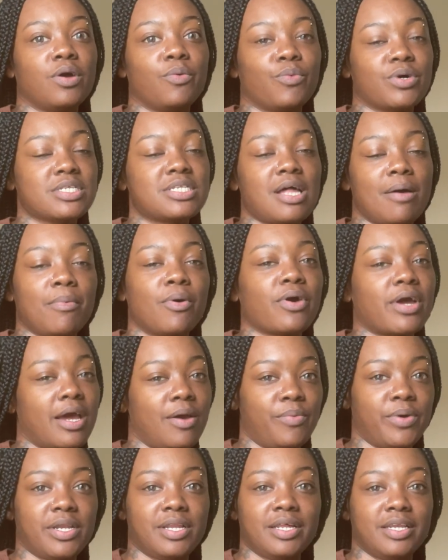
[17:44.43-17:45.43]
Once I'm
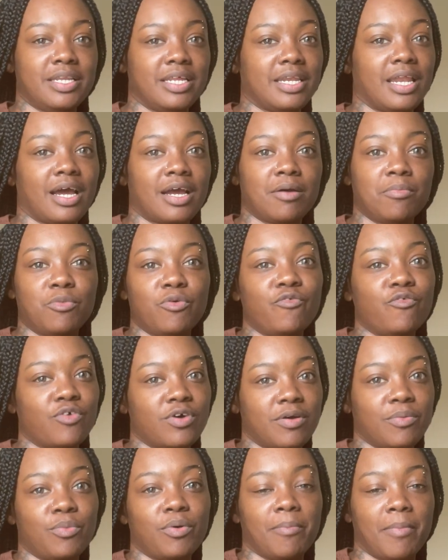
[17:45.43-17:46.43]
okay with it, then I can move
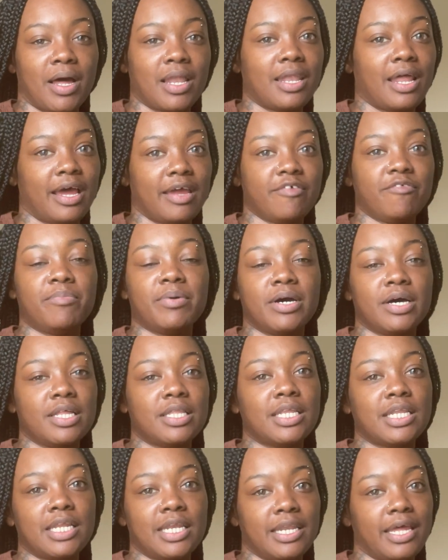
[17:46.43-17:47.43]
on with my life. But
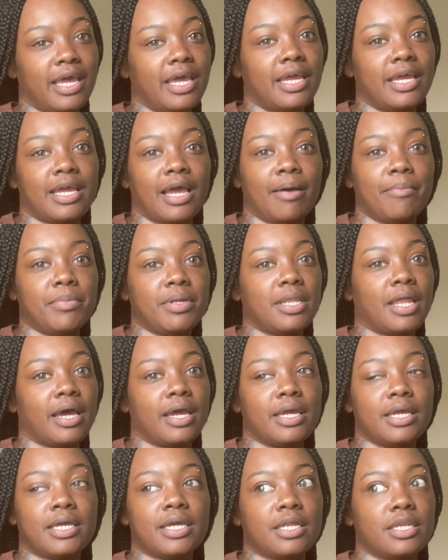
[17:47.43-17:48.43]
other than that, it got me
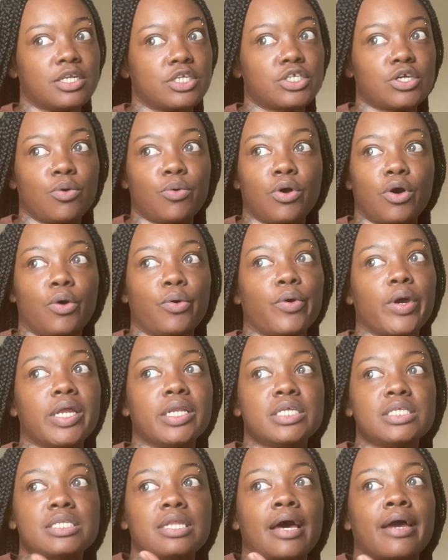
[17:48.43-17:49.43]
like in a chokehold
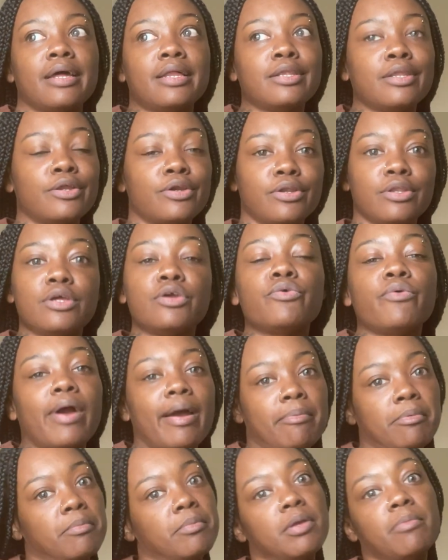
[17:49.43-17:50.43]
and it's like literally
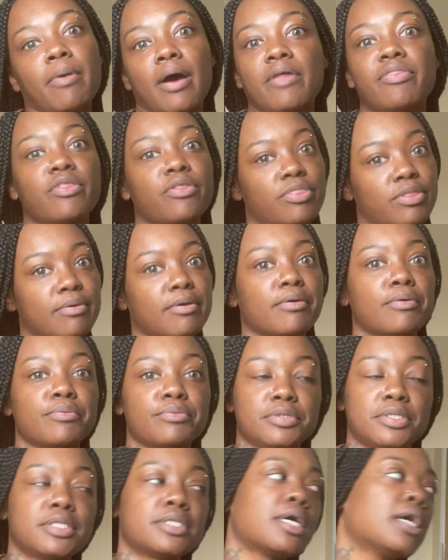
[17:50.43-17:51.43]
grabbing me by the
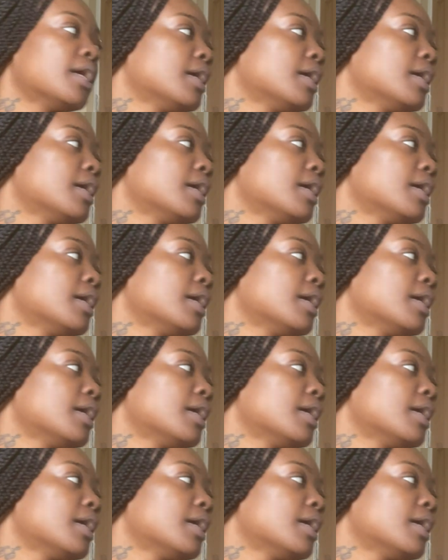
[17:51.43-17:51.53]
throat.